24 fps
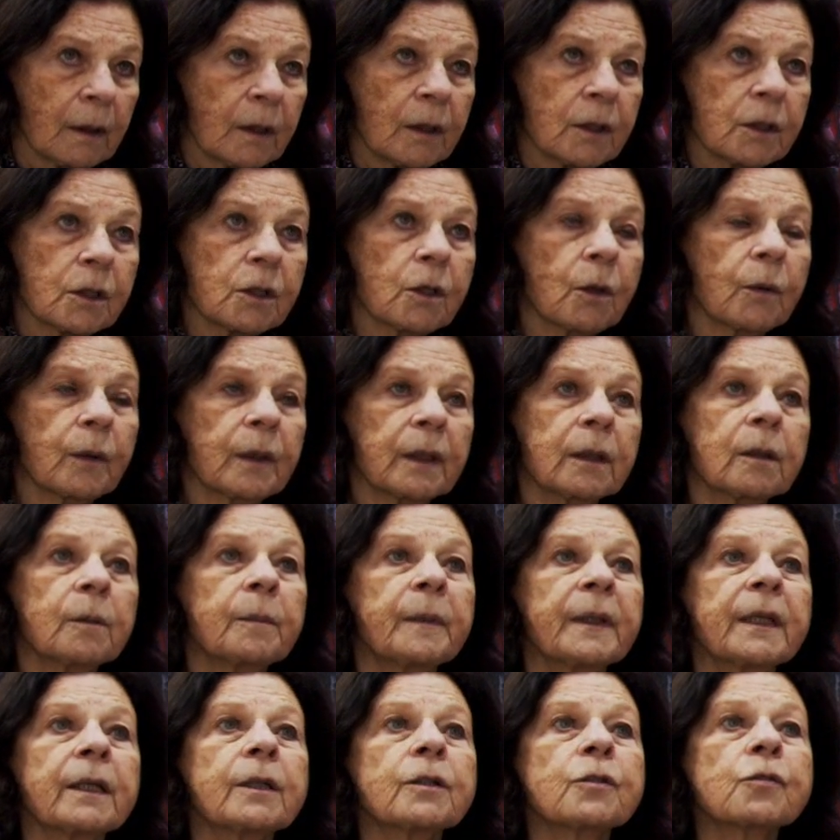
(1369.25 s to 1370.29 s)
So it'll
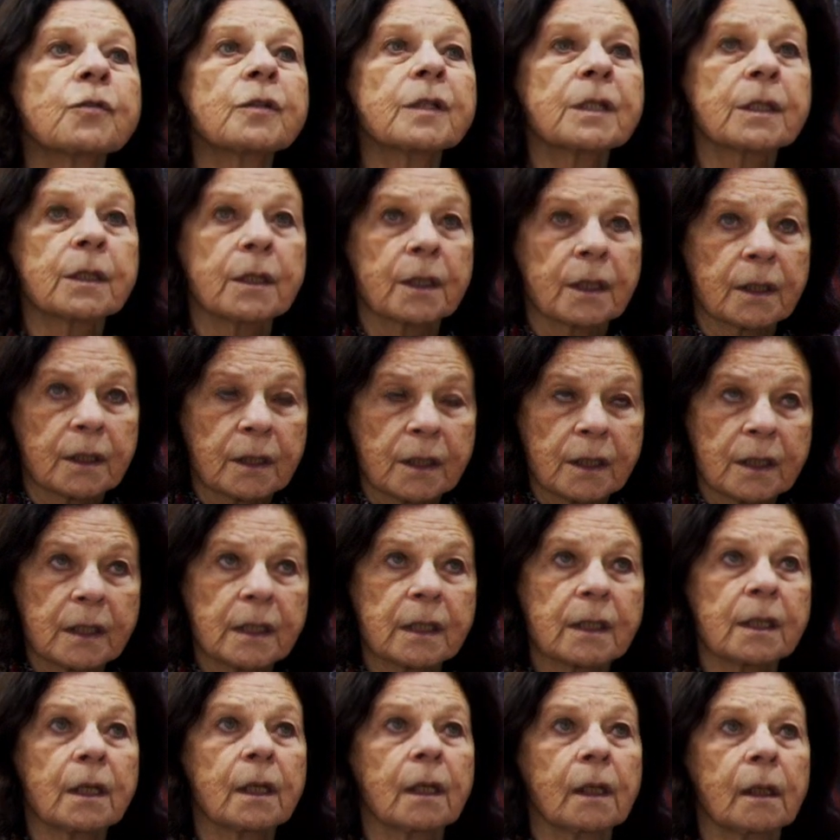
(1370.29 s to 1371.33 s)
be interesting to
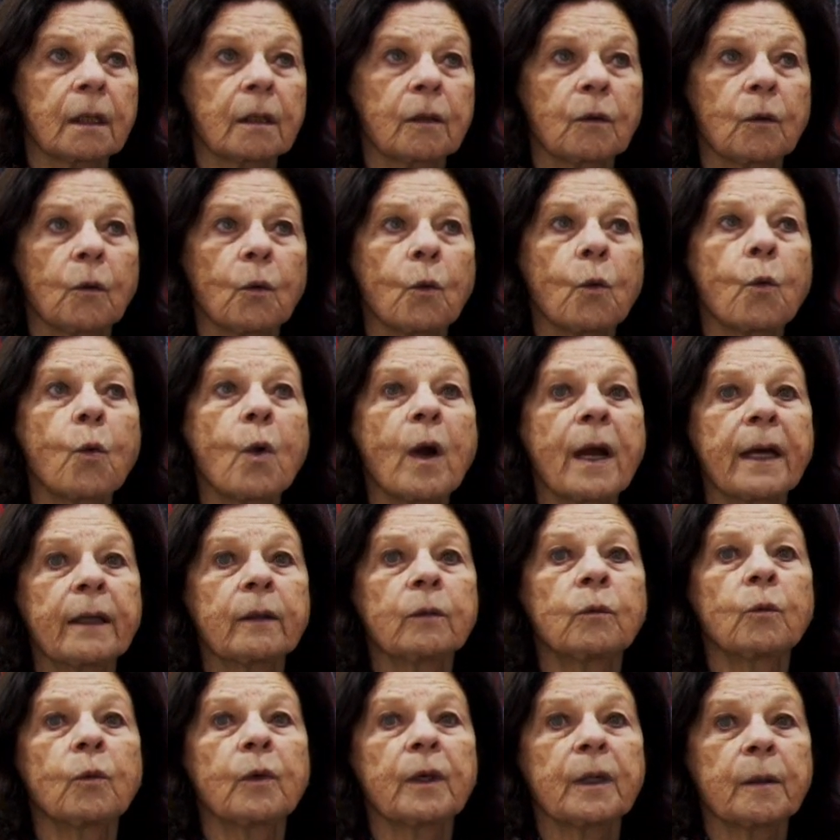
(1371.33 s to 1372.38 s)
see
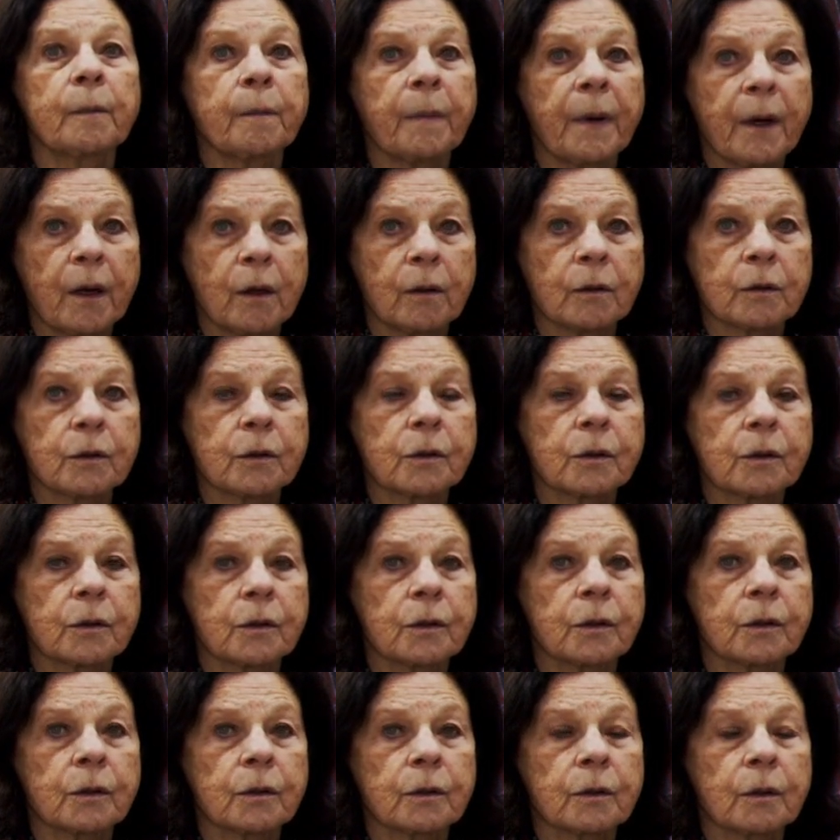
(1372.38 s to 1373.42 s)
when we
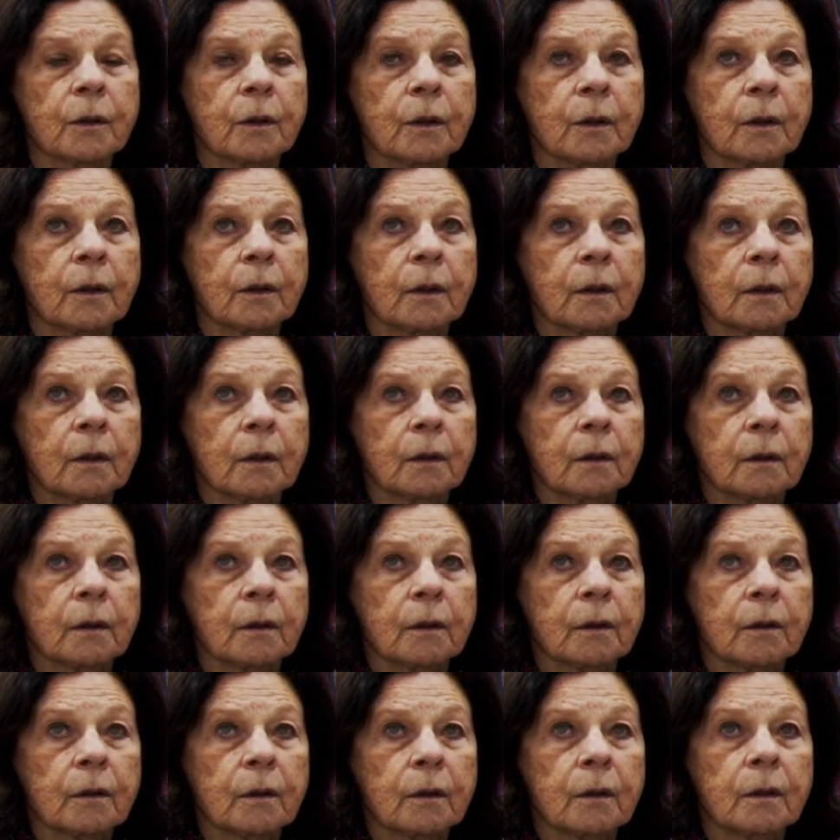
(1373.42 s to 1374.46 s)
post
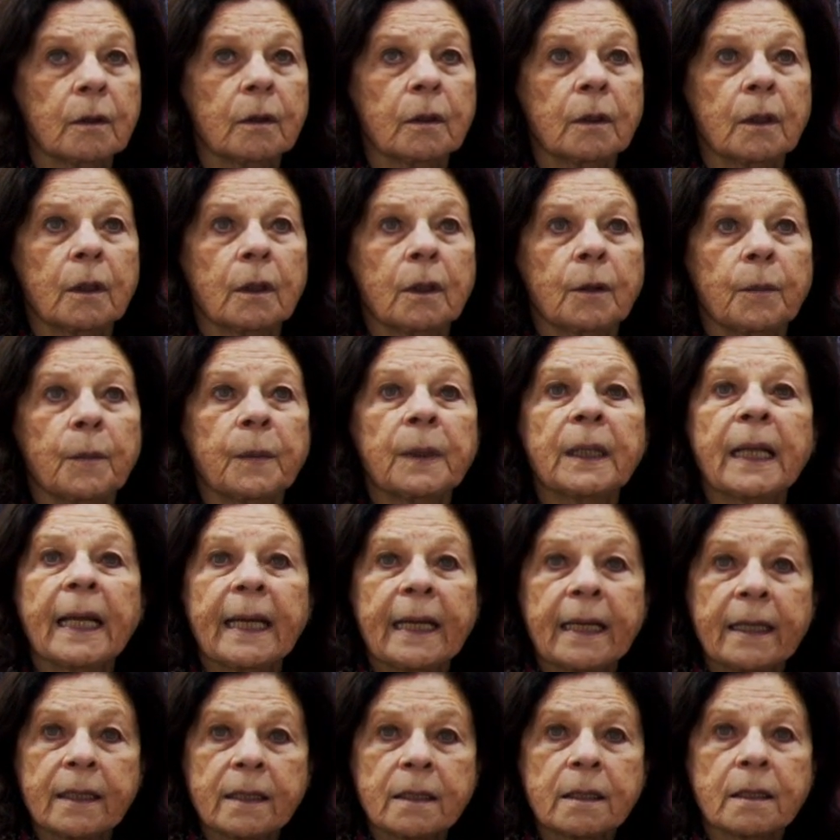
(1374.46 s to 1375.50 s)
the
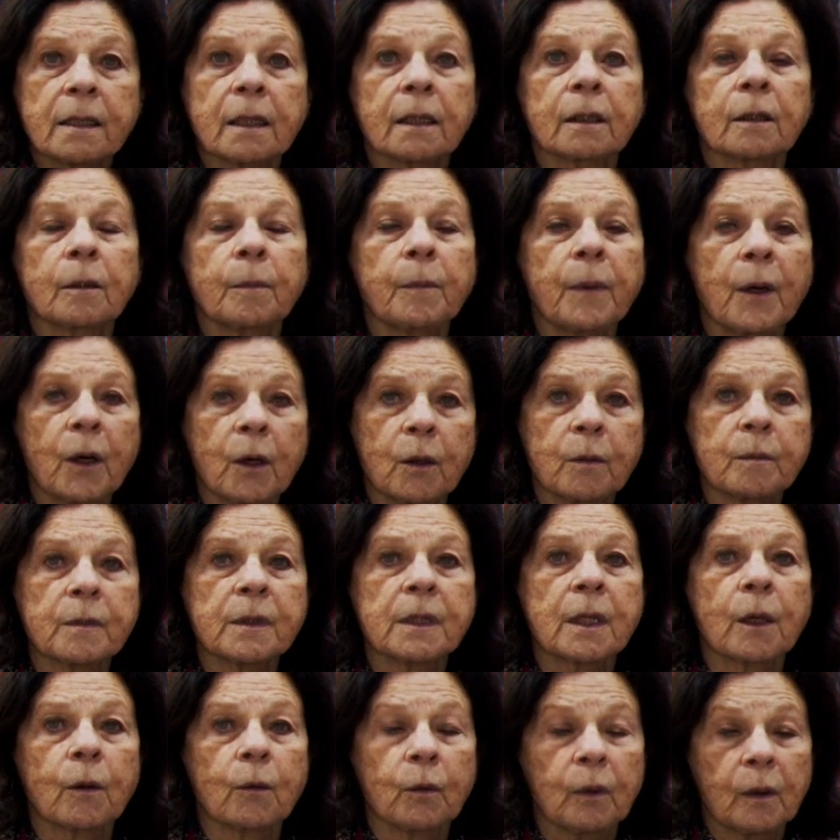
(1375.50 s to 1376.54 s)
plays and the poems
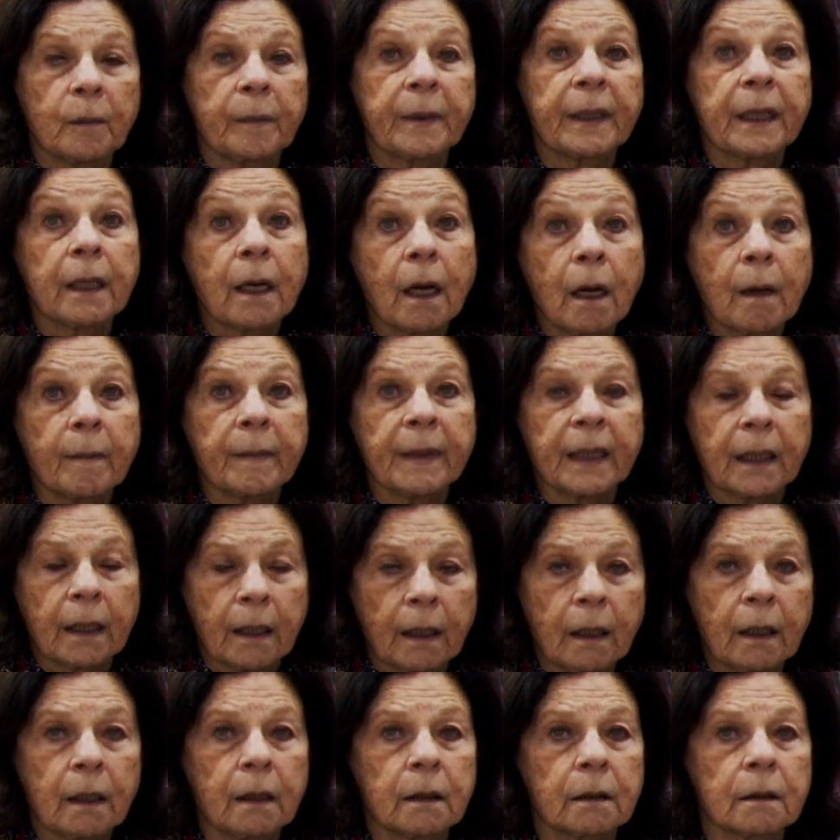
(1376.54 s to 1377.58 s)
that will be coming
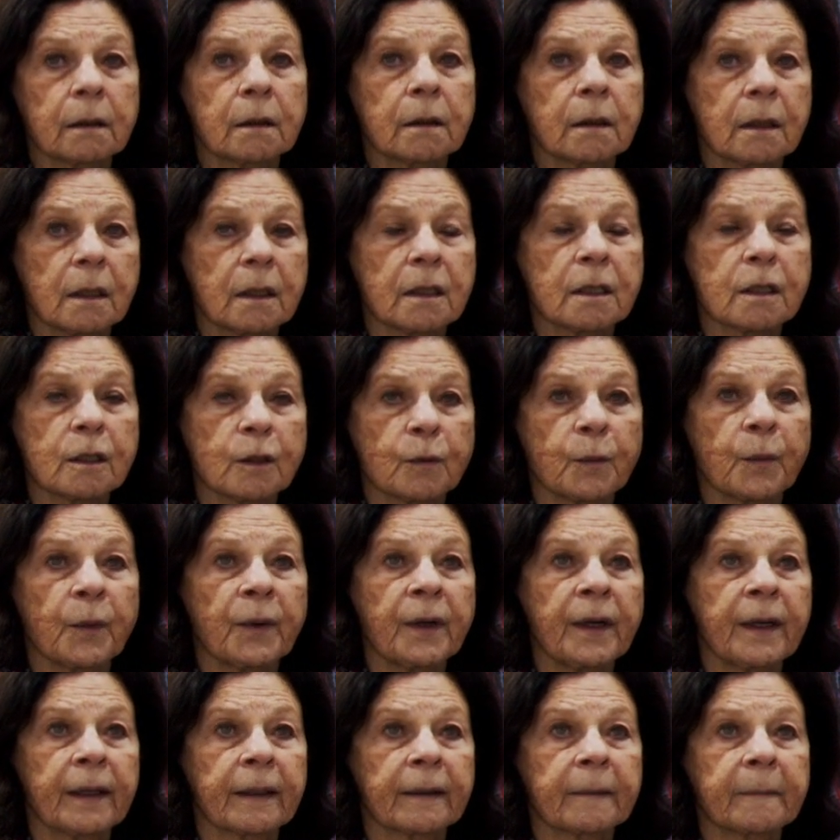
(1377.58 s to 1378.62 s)
in this
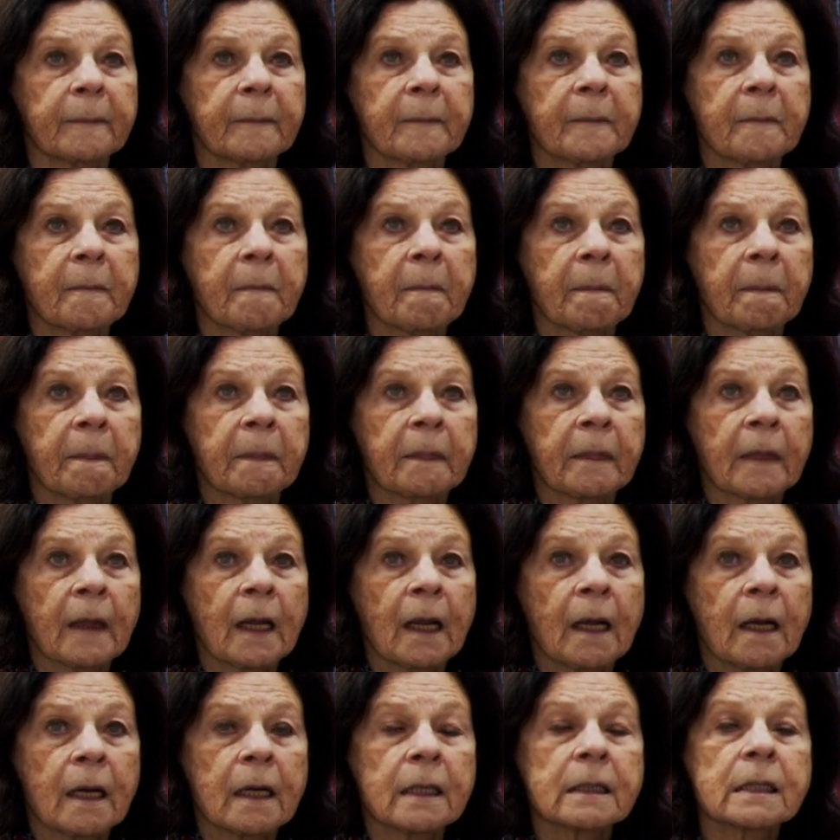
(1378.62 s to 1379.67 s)
spring
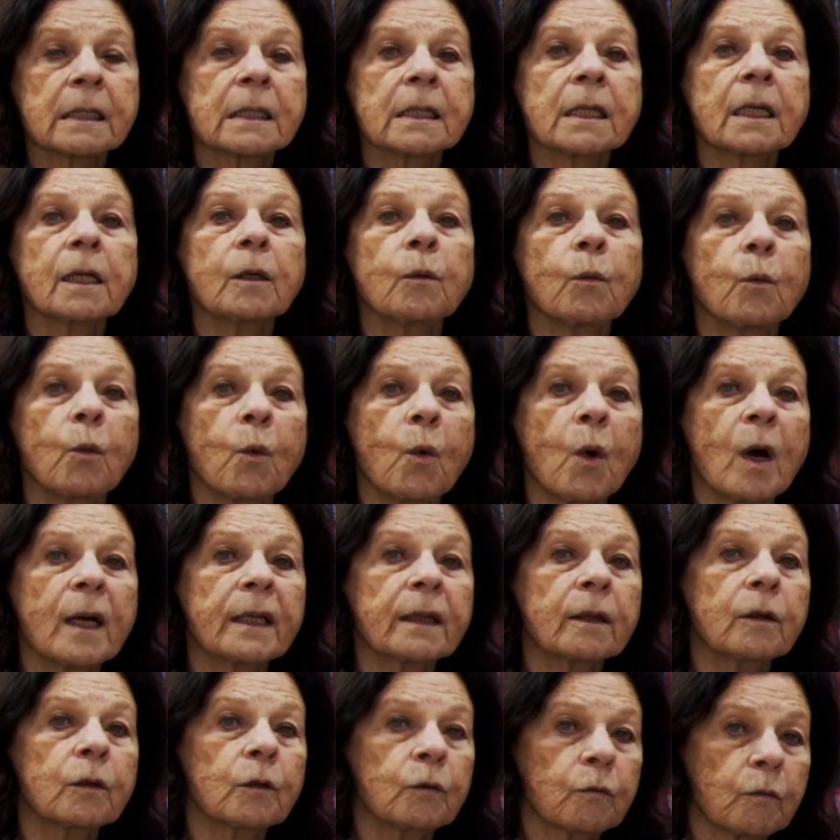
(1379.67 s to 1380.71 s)
and see what the